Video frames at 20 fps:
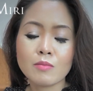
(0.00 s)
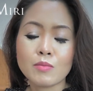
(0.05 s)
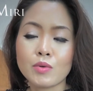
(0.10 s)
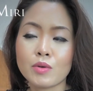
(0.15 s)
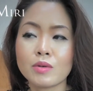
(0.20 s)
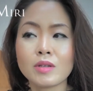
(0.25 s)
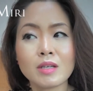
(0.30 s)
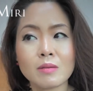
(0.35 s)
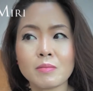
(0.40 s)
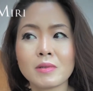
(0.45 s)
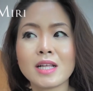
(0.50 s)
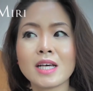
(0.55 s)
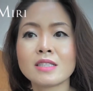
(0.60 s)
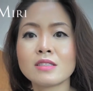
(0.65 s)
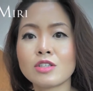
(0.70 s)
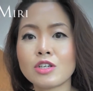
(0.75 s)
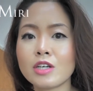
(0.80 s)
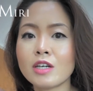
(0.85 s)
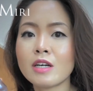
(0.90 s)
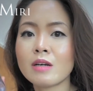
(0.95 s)
Beauty
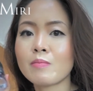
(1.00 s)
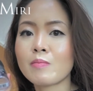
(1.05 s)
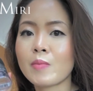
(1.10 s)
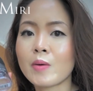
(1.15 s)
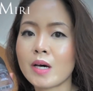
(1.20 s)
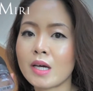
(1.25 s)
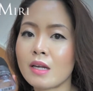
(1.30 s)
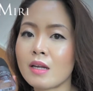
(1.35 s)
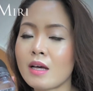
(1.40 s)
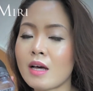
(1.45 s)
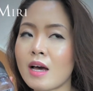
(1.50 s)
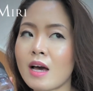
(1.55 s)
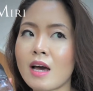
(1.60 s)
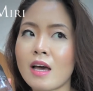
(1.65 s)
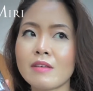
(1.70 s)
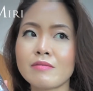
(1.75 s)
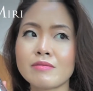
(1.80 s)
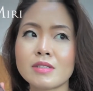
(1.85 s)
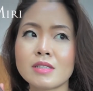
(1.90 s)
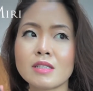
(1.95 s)
Blender, but
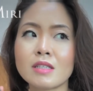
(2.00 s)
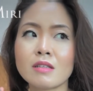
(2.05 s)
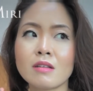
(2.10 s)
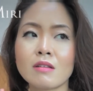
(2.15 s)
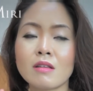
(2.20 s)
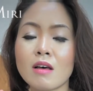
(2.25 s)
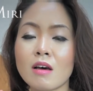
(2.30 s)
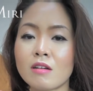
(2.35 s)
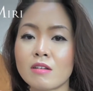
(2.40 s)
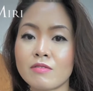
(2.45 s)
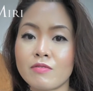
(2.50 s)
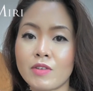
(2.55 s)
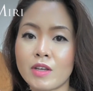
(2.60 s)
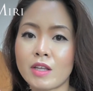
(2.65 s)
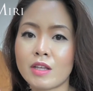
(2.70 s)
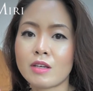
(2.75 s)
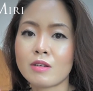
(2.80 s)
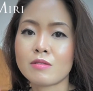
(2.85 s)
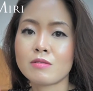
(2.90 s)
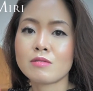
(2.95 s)
I've seen a lot of
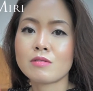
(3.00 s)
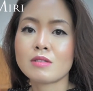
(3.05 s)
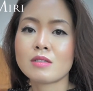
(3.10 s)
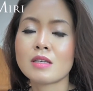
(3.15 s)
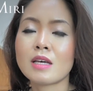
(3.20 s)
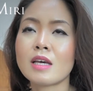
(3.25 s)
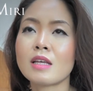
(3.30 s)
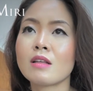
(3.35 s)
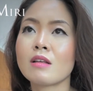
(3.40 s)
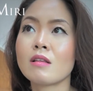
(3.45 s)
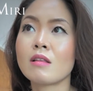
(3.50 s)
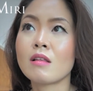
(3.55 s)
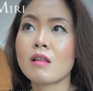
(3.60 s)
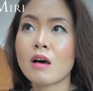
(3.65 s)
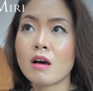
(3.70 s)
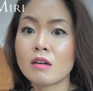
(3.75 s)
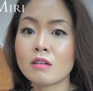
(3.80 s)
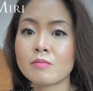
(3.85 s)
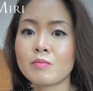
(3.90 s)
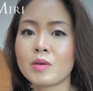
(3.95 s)
videos and a
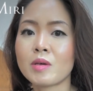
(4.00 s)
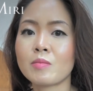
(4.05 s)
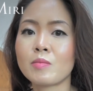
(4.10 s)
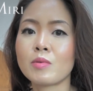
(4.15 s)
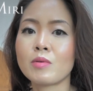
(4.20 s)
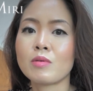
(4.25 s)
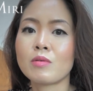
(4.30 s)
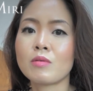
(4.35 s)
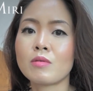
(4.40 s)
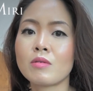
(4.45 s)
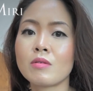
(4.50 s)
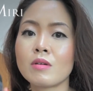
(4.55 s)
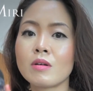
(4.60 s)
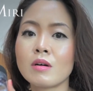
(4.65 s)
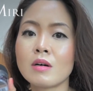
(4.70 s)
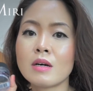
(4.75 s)
lot of people